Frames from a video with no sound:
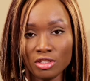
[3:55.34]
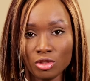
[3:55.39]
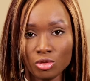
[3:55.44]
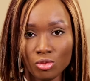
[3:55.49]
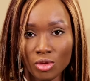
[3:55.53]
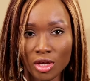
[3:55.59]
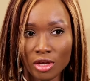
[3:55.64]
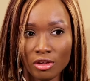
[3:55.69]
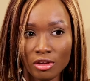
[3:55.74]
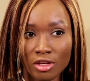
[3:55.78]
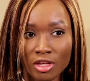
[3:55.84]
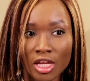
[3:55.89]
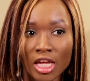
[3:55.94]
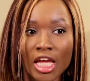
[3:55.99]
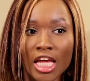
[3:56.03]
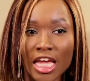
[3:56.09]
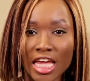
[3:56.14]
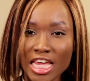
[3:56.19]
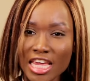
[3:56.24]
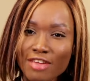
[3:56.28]
this way.
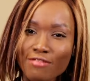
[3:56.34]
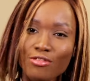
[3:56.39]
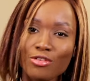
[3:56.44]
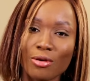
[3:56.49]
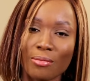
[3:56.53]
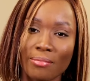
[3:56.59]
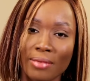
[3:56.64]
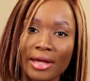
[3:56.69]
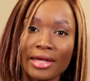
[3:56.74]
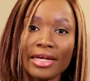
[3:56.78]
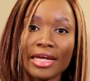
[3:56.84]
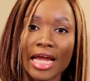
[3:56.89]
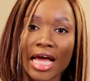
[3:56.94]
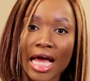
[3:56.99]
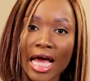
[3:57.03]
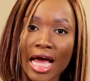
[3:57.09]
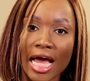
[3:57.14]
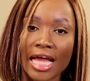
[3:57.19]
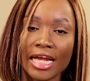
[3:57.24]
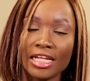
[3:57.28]
If your partner
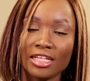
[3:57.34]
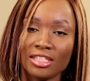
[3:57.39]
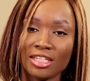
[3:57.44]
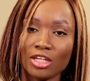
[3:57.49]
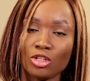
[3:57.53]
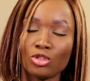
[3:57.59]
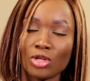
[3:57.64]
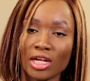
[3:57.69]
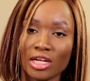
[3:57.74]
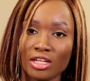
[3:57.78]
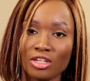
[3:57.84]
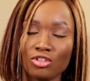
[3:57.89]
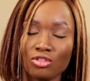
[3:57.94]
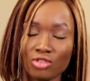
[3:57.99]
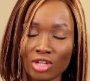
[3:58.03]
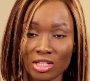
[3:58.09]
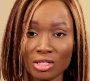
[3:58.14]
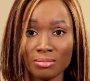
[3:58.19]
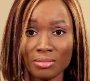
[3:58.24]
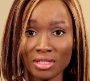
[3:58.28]
had a sexually
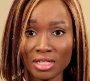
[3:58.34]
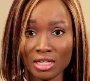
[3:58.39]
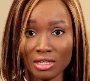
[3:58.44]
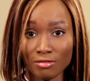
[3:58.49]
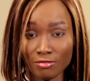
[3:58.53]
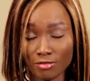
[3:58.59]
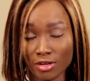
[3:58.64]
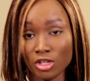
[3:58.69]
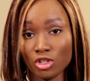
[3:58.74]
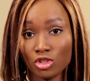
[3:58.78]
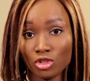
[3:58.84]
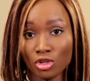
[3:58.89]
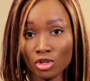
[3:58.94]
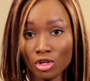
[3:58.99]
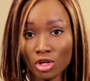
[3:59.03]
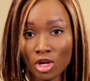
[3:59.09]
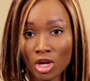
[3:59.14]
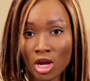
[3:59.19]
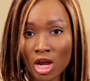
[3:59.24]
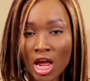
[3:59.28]
transmitted
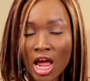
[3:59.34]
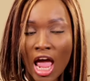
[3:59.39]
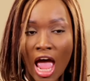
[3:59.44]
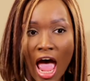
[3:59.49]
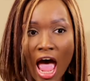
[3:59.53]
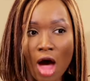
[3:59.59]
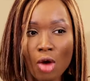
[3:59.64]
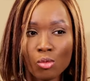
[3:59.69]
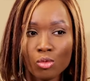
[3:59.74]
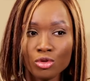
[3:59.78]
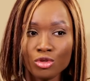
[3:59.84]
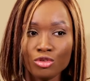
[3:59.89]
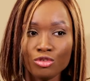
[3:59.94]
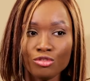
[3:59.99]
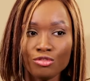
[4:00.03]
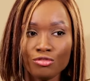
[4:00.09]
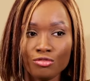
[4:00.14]
infection, how would you